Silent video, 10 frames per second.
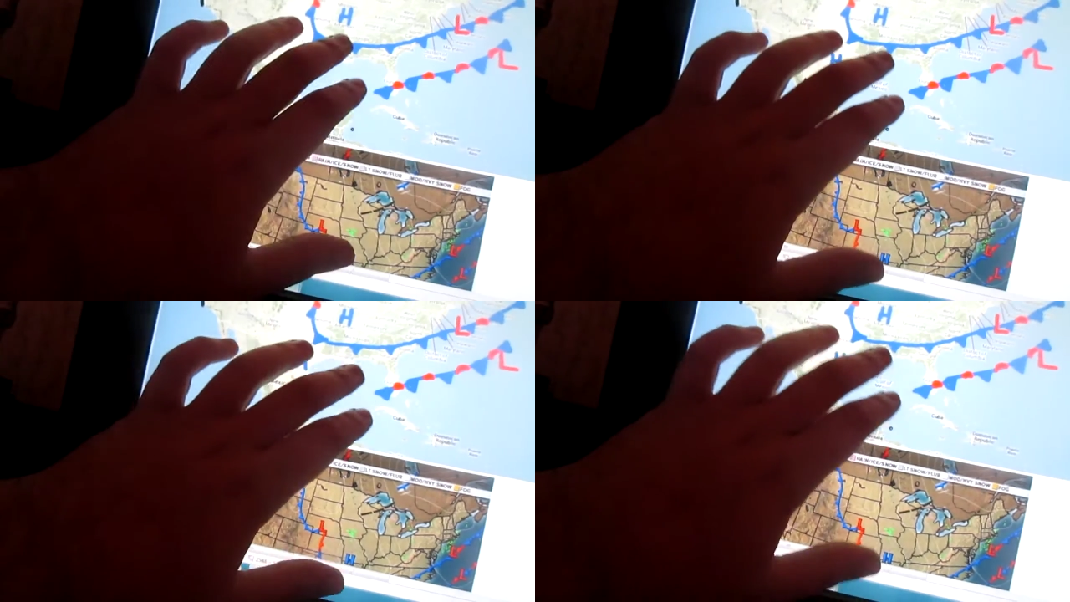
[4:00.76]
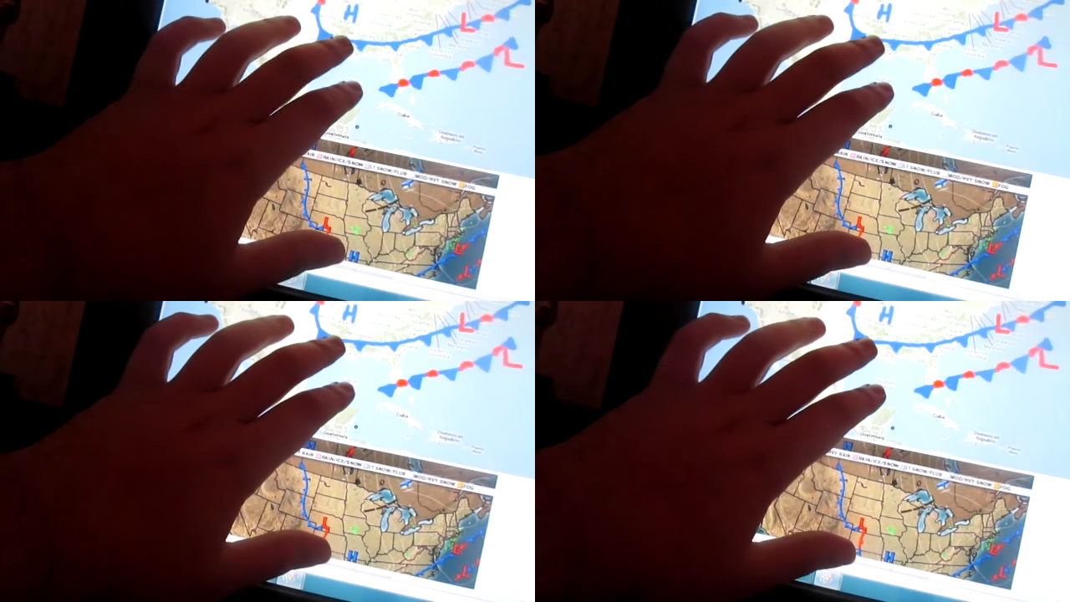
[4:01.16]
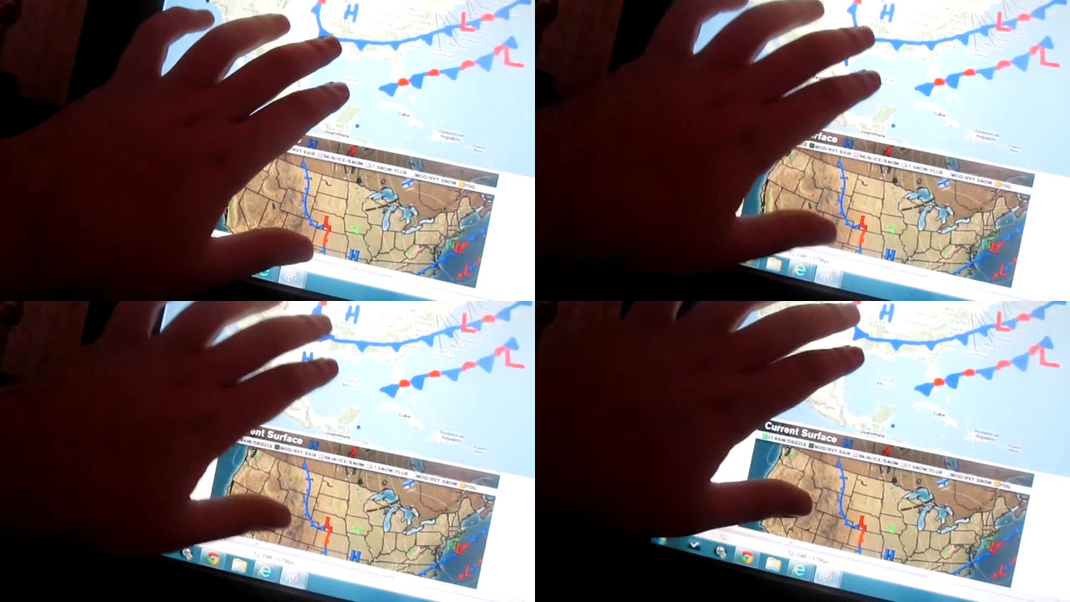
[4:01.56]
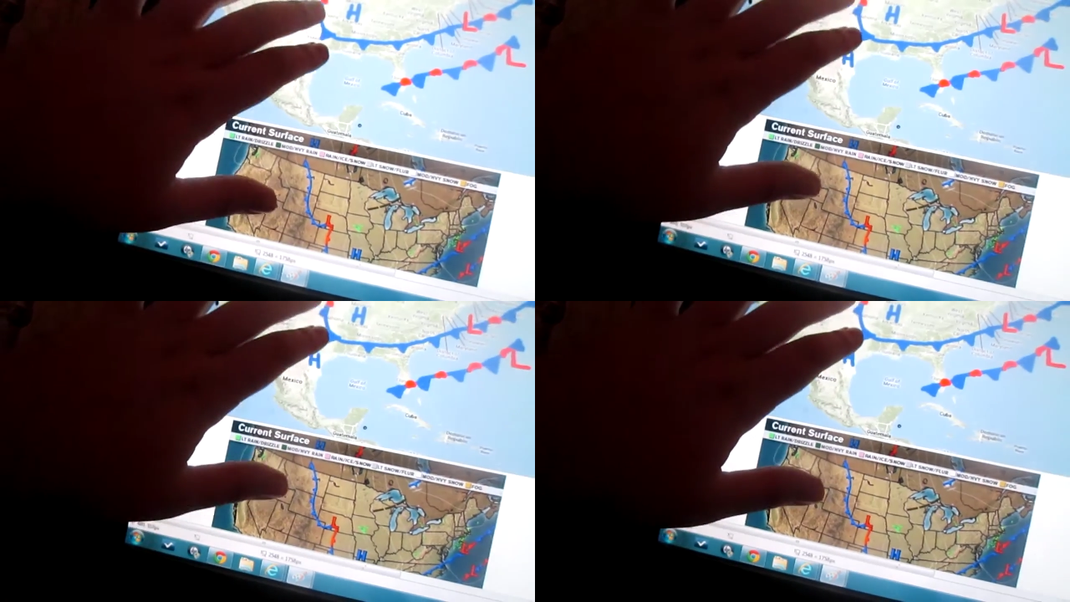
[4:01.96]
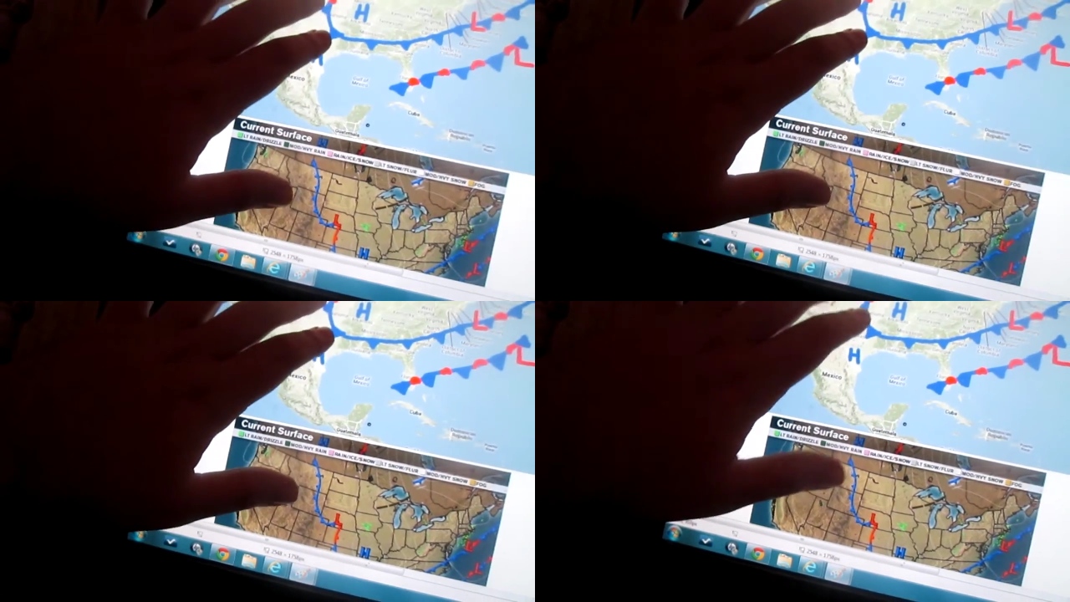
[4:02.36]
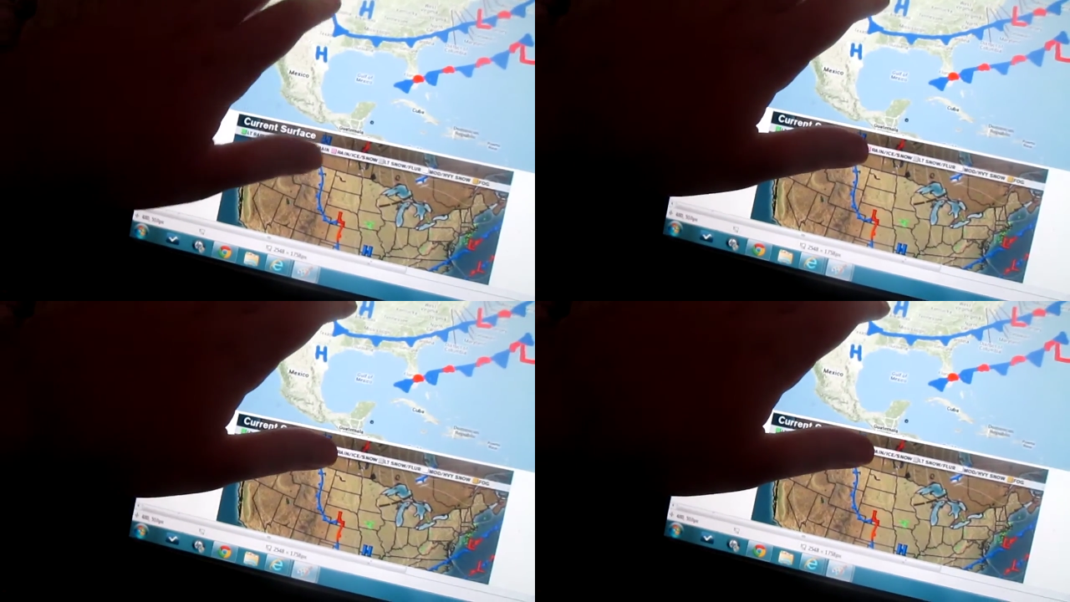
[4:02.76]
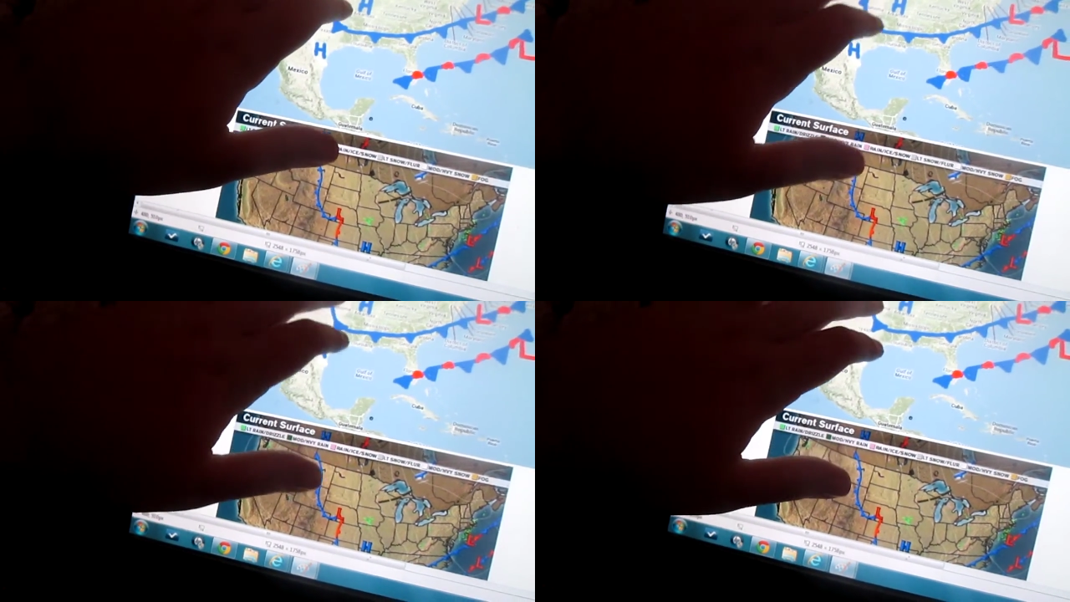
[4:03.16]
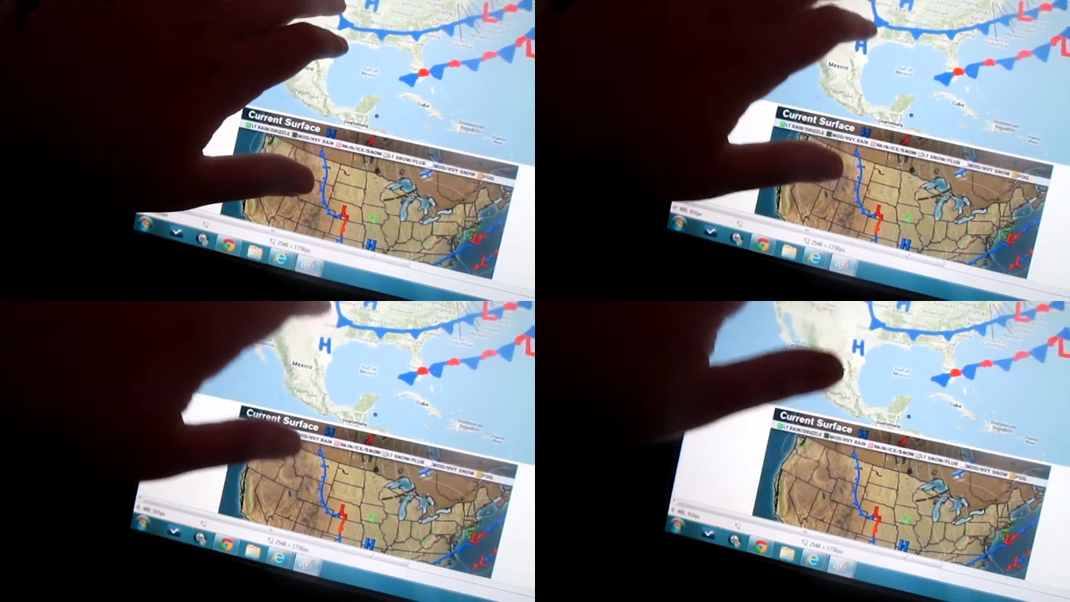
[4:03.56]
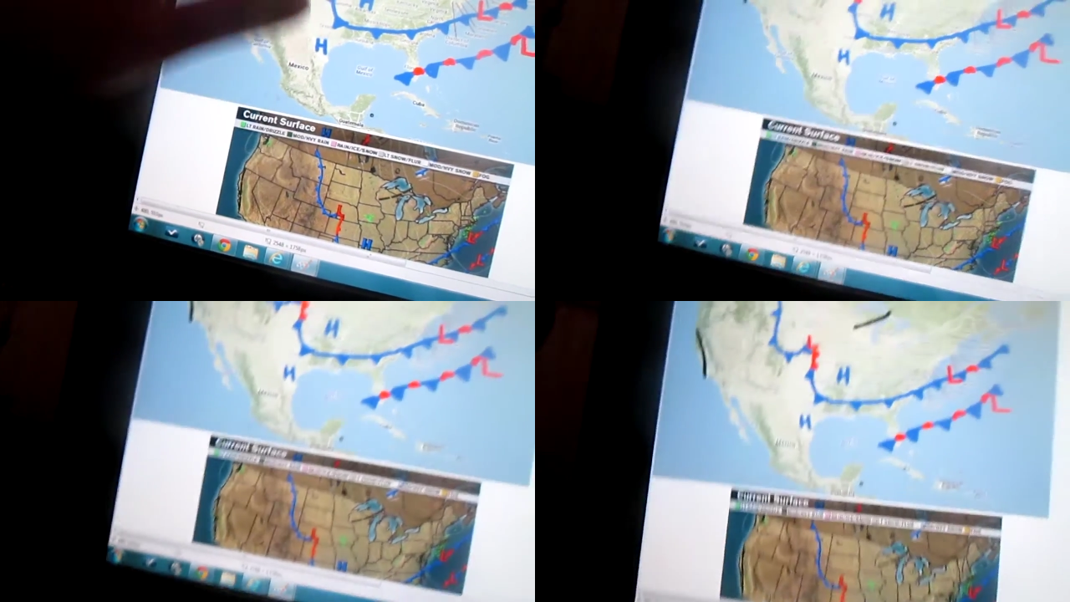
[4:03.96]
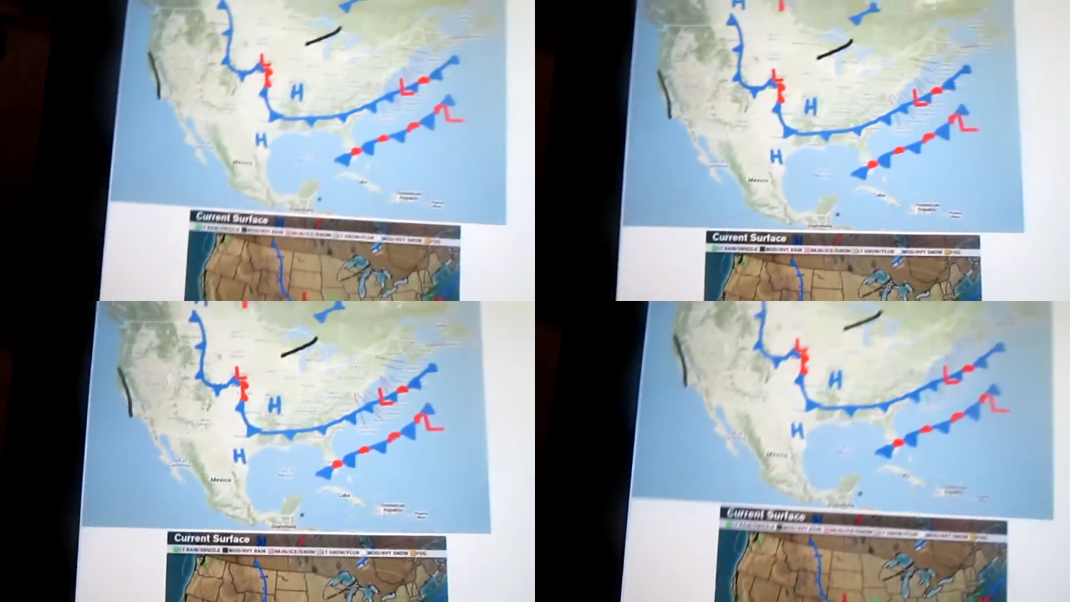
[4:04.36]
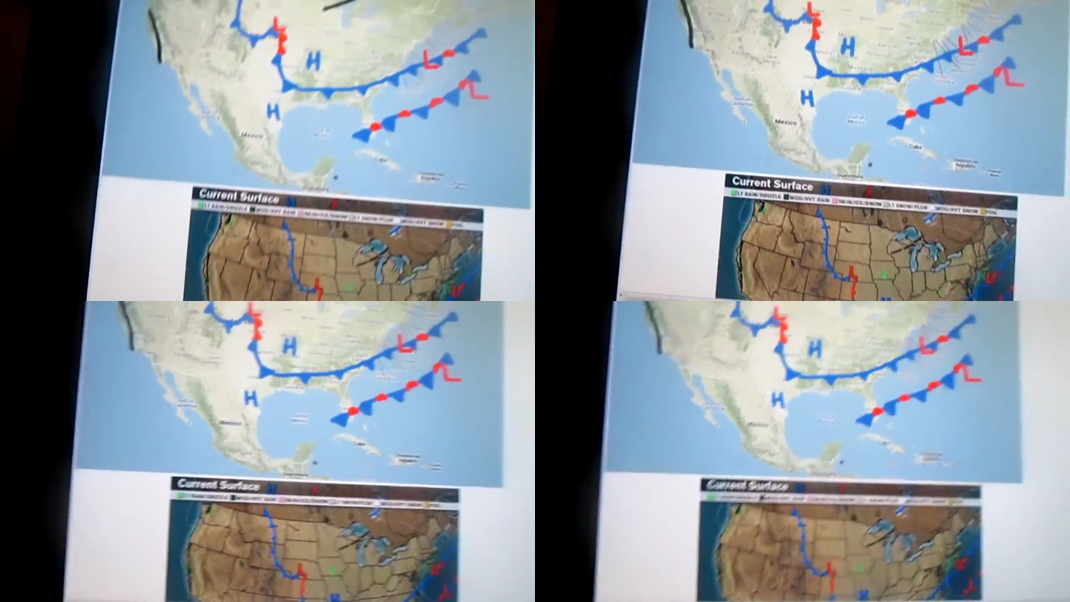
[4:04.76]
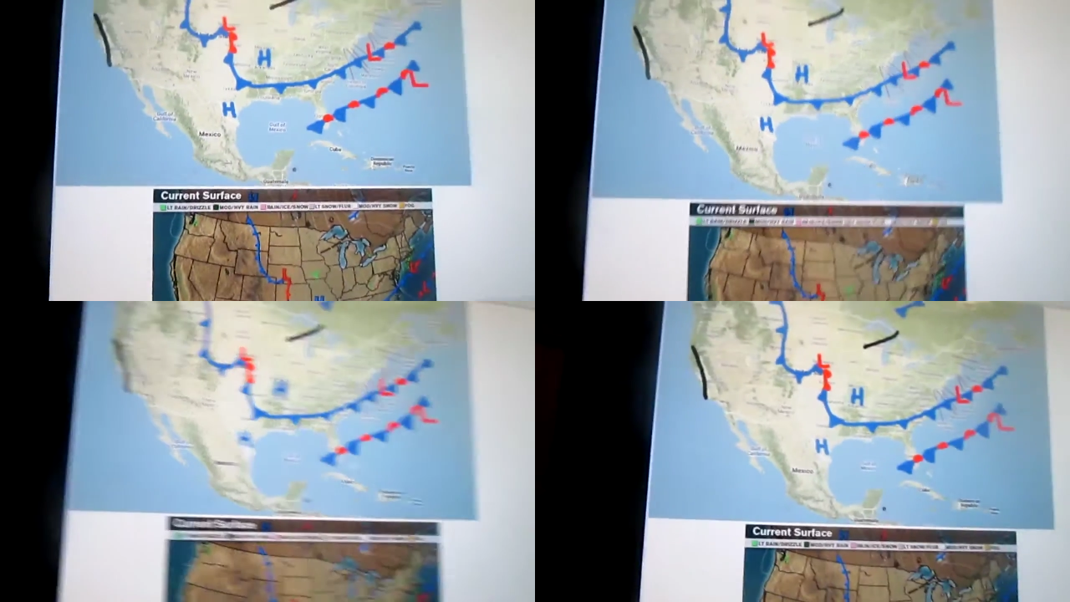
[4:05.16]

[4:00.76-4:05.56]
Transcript: (no speaker visible)